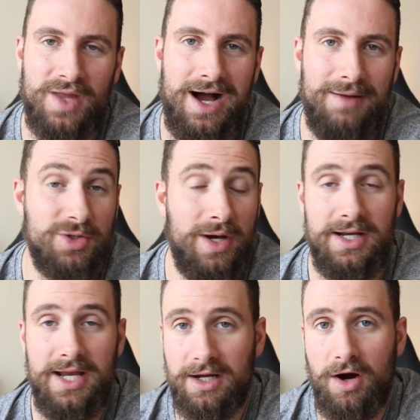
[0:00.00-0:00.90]
So I
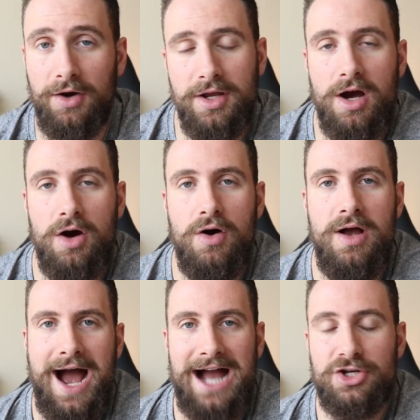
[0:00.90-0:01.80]
did HIIT cardio.
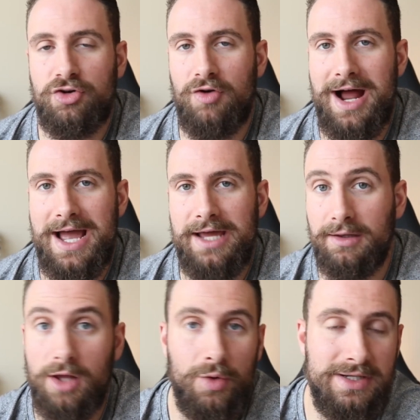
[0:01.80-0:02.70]
I tried
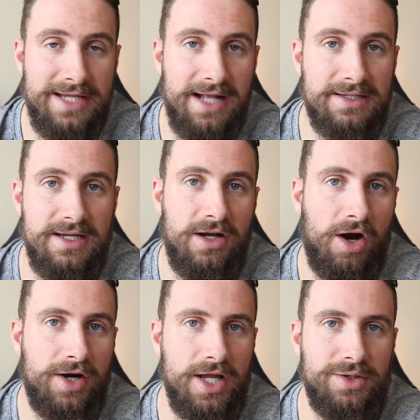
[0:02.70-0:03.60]
low intensity
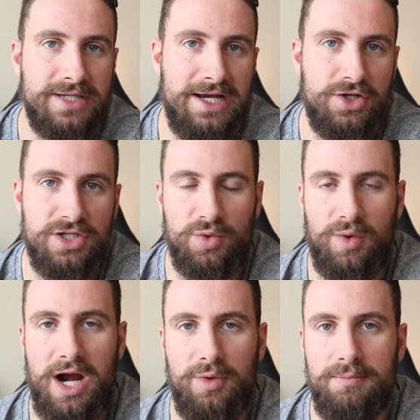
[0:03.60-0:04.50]
cardio sessions where
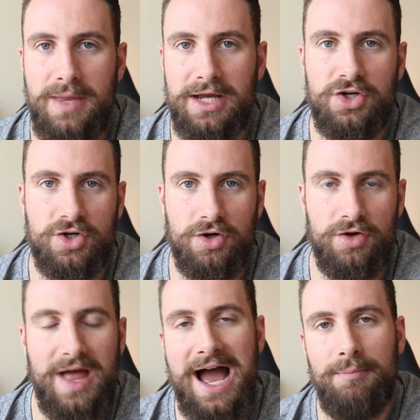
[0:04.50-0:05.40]
I would make sure
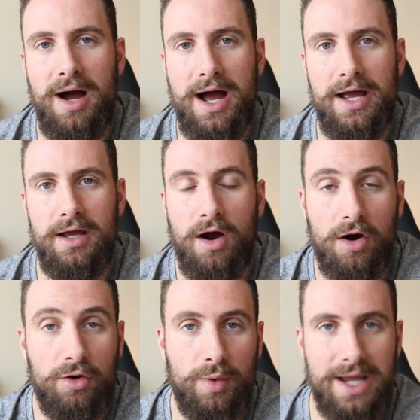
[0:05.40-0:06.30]
that my
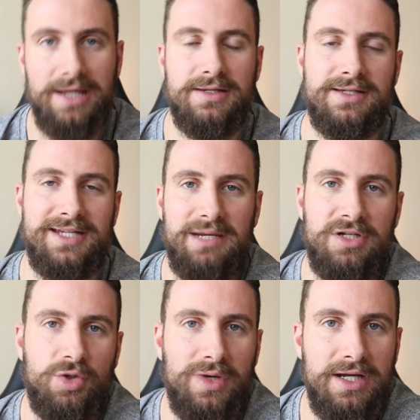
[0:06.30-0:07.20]
heart rate stayed
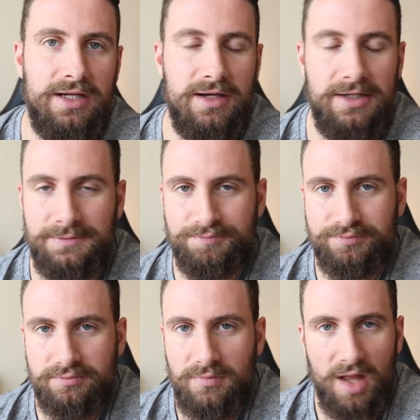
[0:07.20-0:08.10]
between
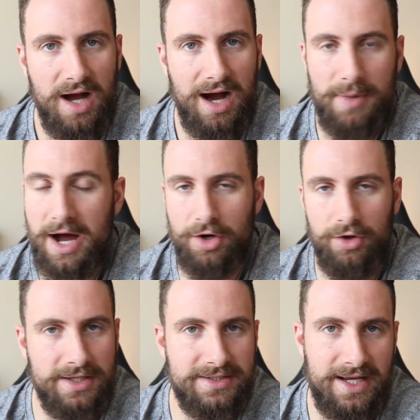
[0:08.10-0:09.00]

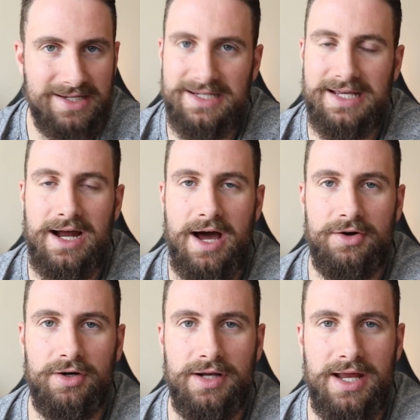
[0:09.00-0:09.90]
160 and
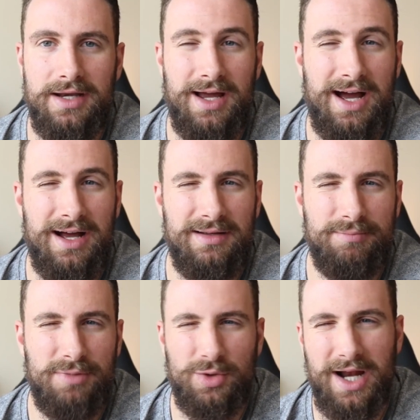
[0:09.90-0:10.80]

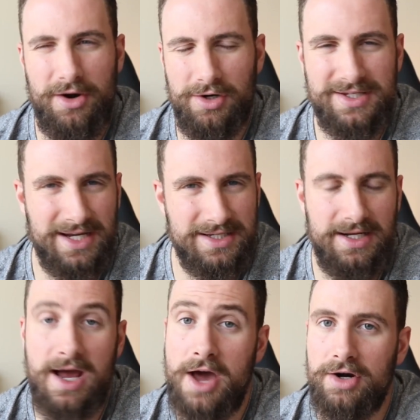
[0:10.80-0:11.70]

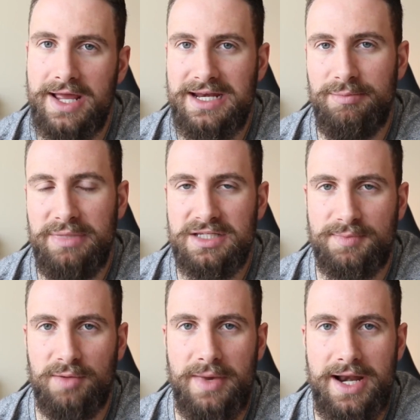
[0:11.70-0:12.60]
180 beats
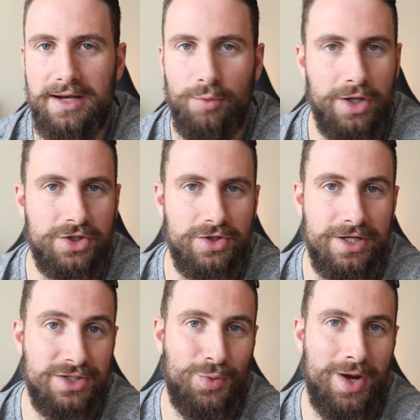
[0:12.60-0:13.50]
per minute, which
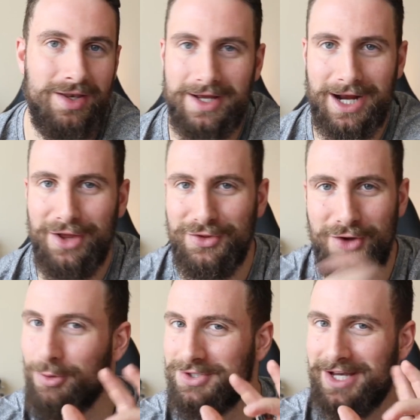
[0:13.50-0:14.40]
is what like I
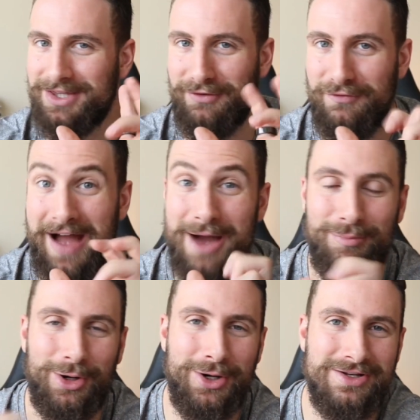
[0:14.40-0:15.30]
thought was like the fat
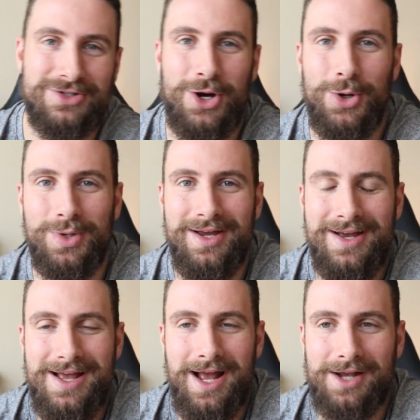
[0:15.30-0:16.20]
burning zone,
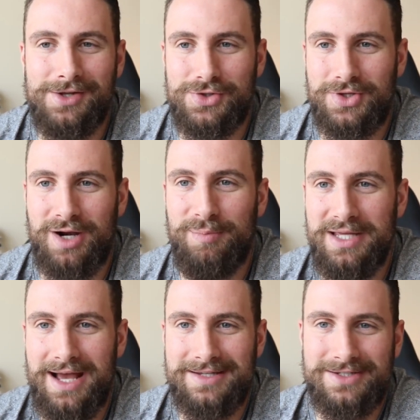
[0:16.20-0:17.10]
because there's a lot of
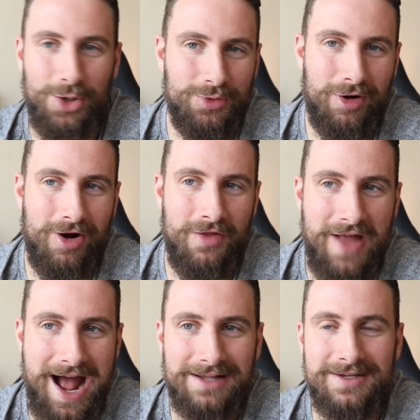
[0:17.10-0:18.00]
BS out there on that.